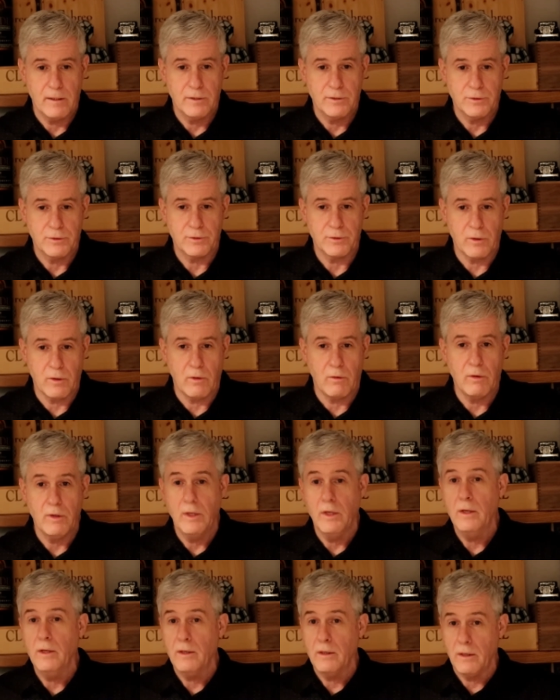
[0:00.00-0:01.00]
so
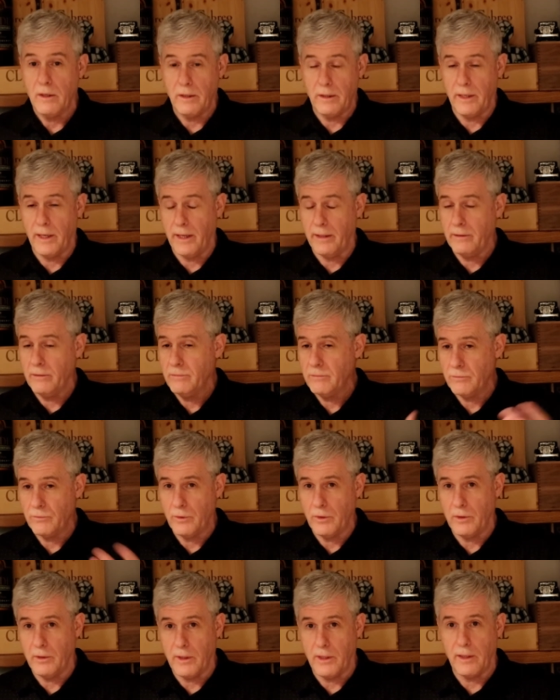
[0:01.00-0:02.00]
again,
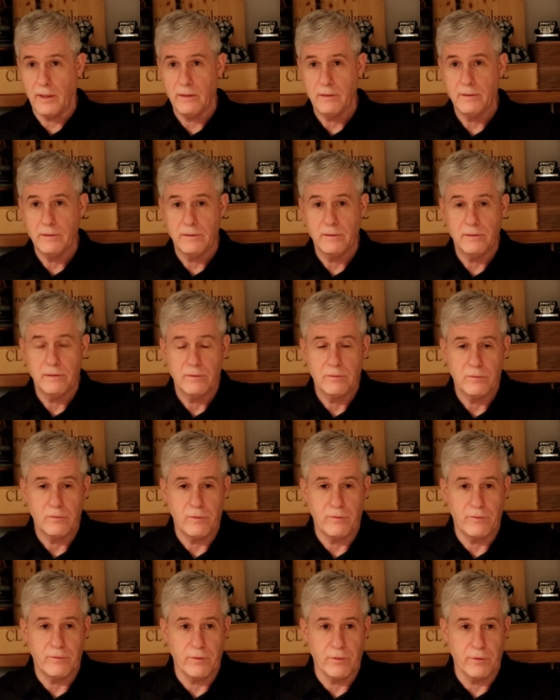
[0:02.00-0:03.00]
we'll, uh, we'll
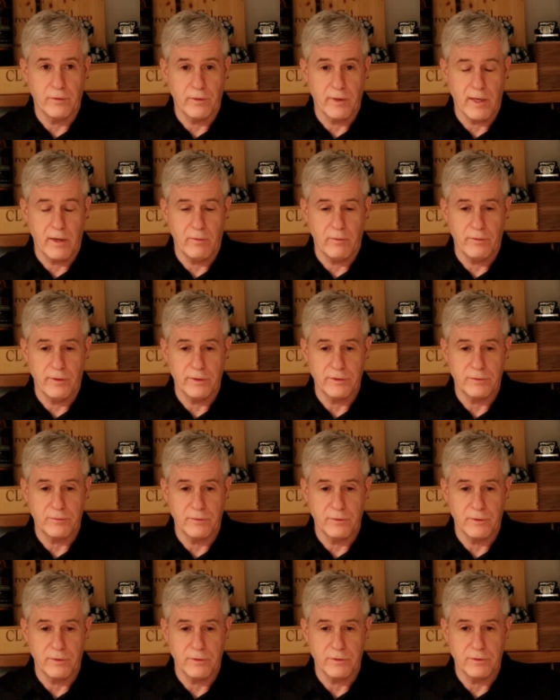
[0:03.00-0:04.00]
further on with this,
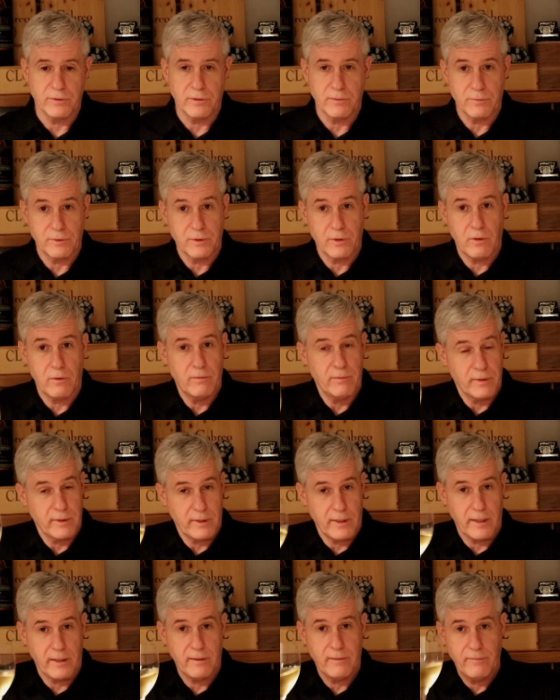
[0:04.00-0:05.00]
we'll learn some. So
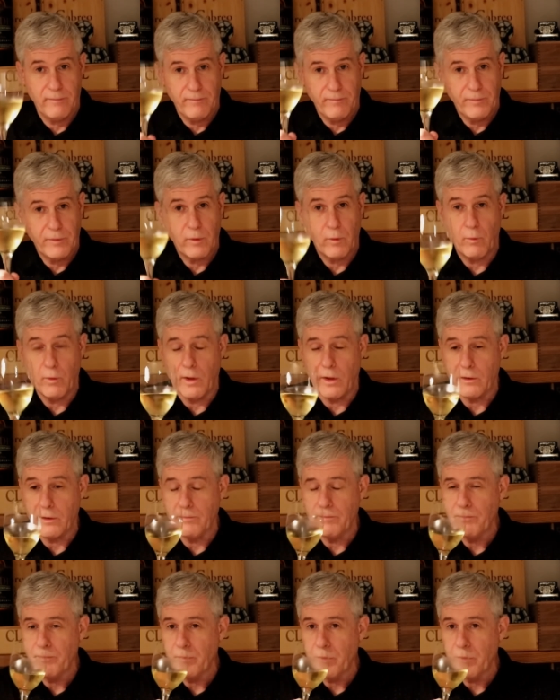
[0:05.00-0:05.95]
again, welcome.